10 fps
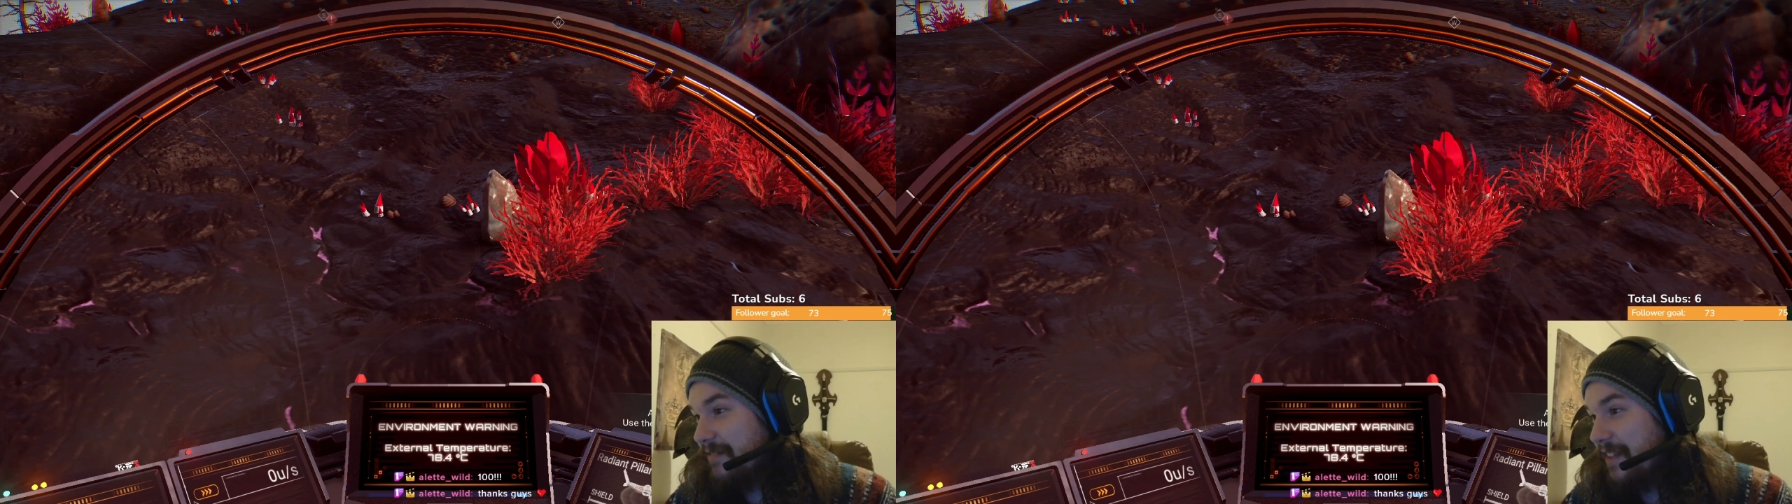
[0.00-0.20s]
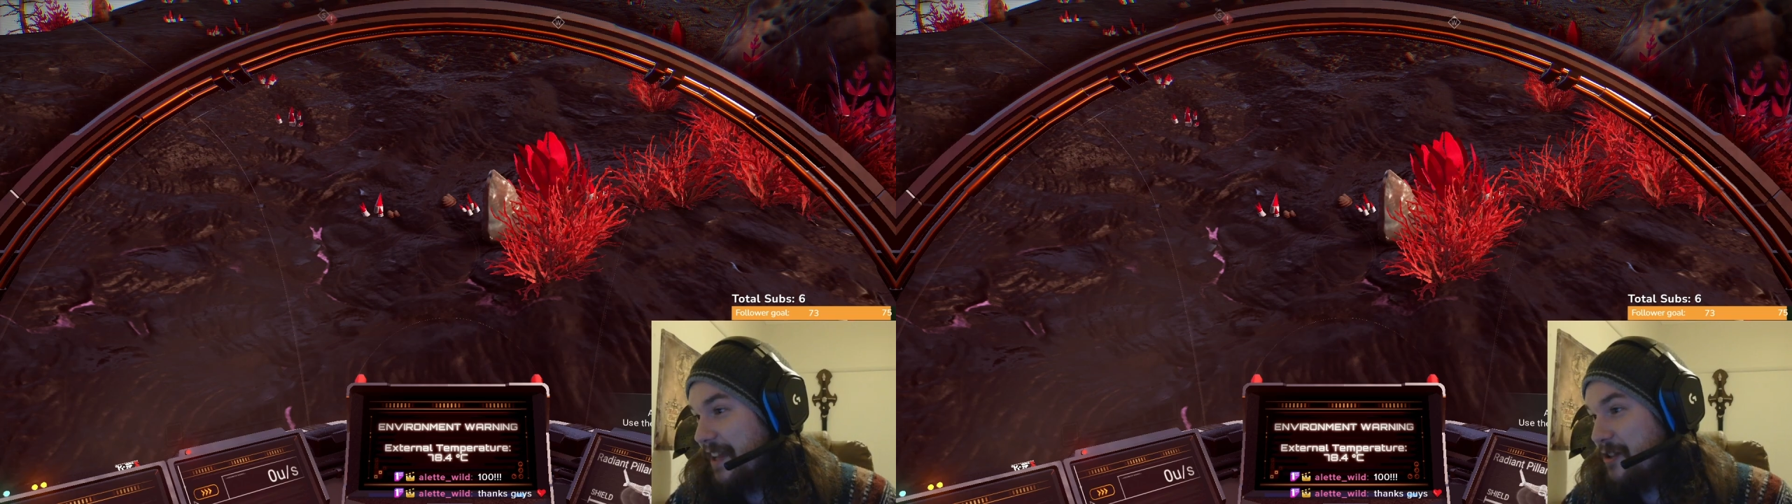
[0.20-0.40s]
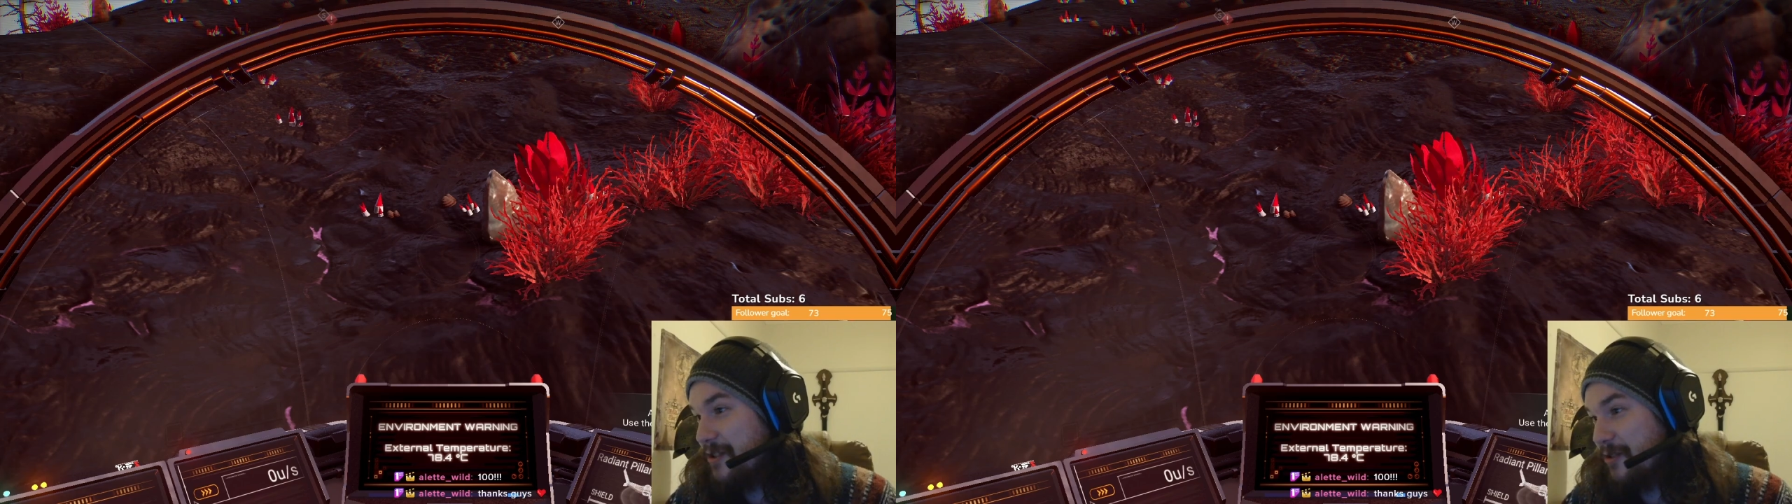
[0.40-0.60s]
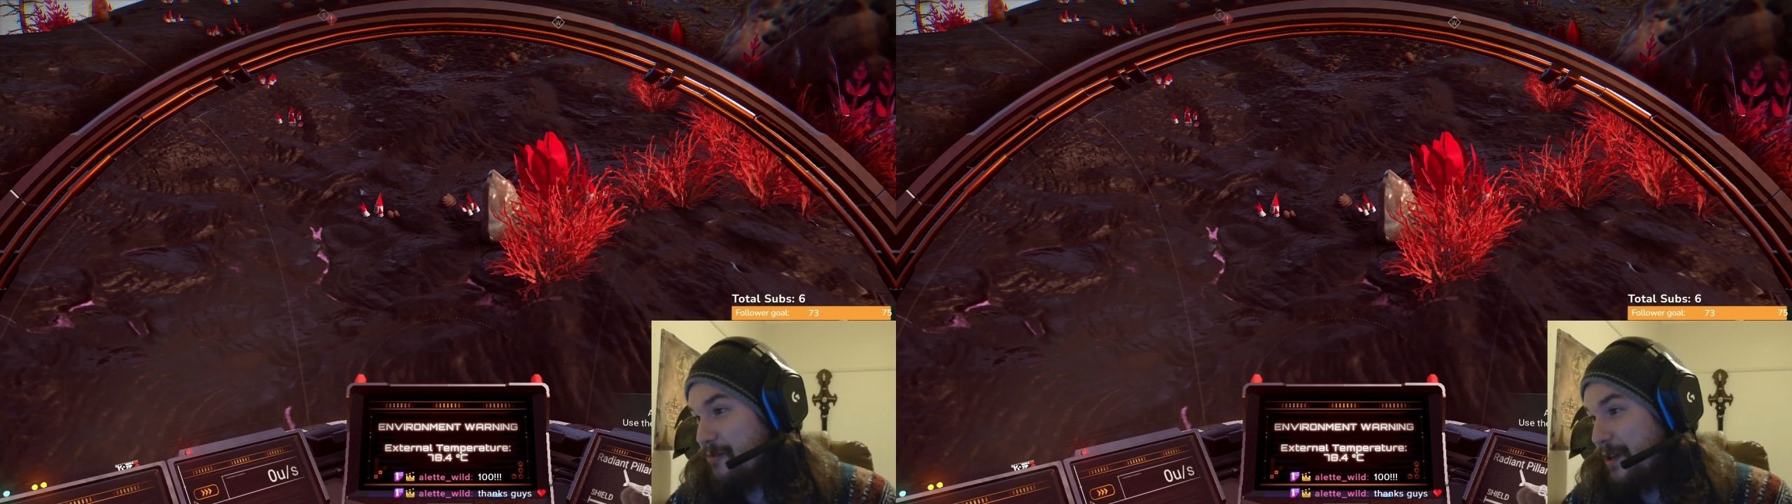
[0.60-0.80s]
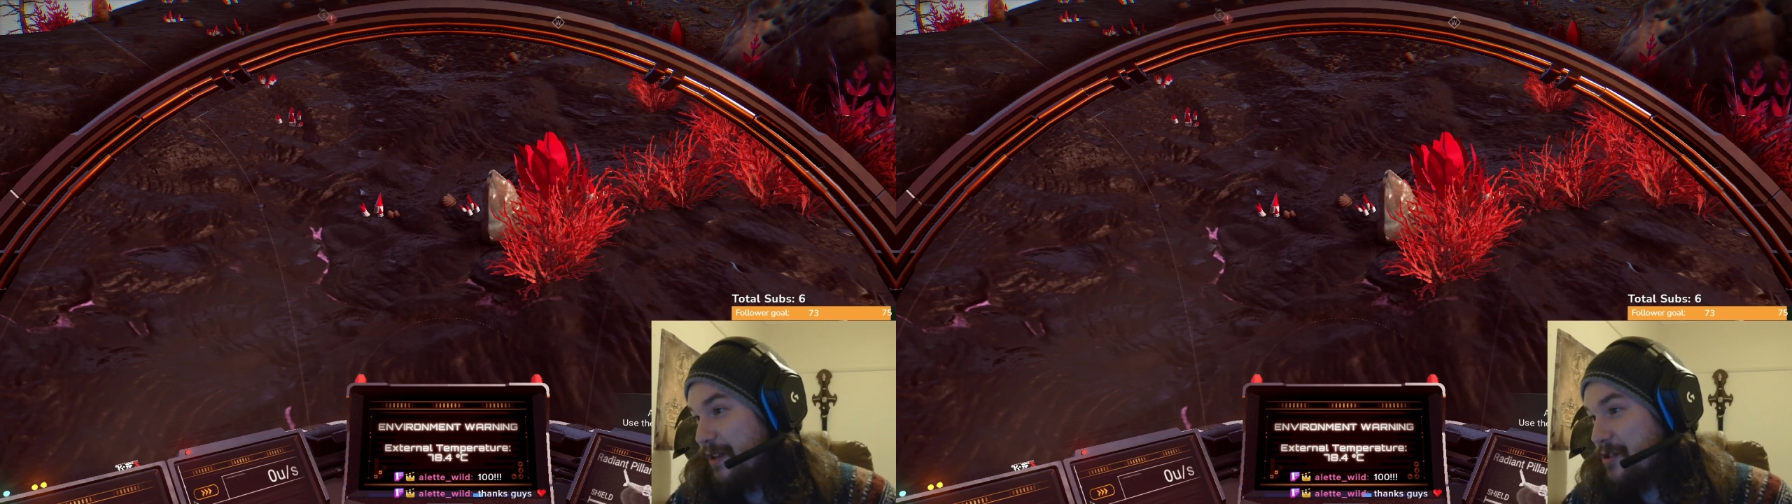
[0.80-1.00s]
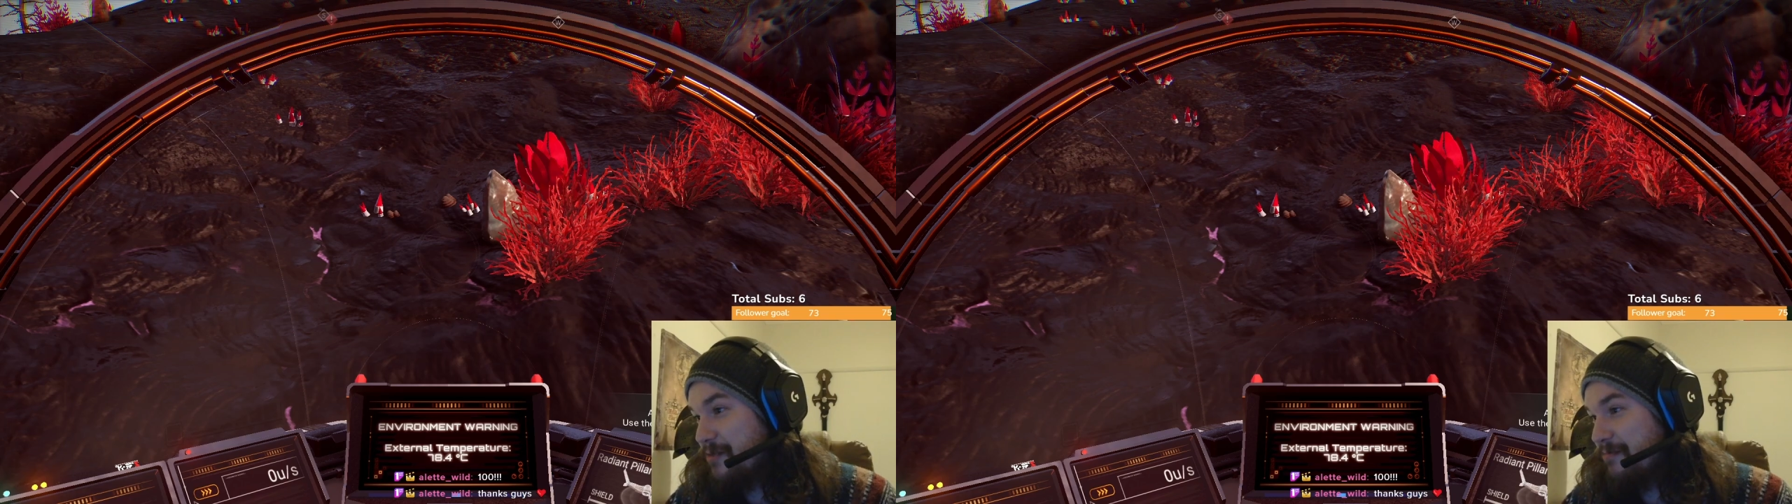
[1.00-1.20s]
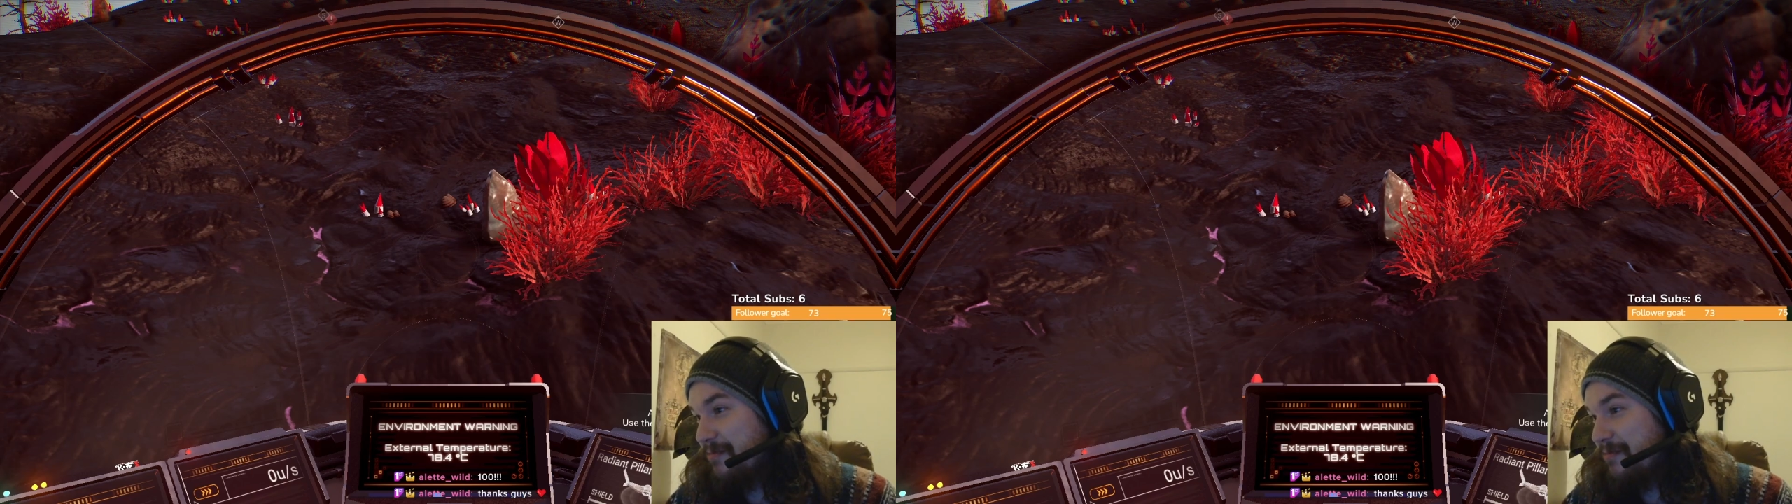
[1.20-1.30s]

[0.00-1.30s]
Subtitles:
Thank you so much.